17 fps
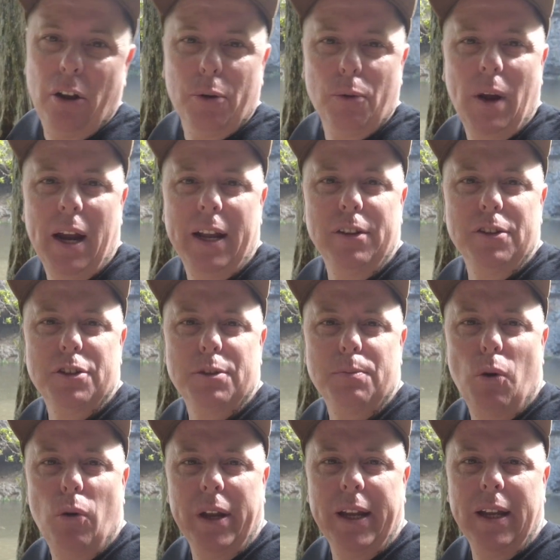lot of rain this
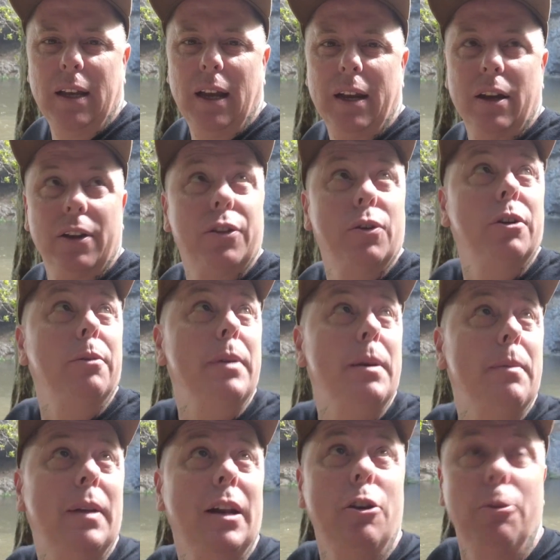morning and I thought it'd
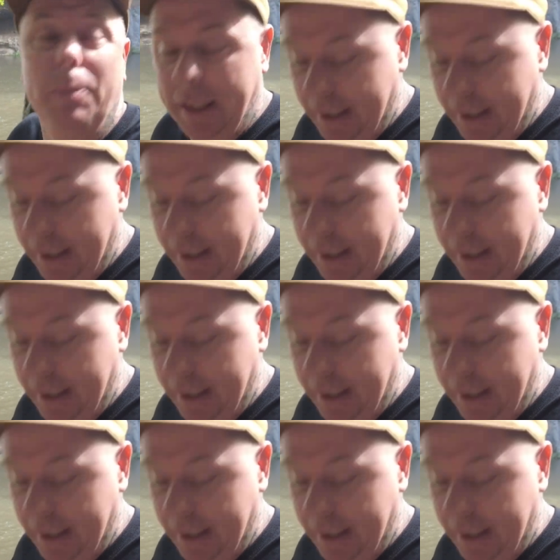be a little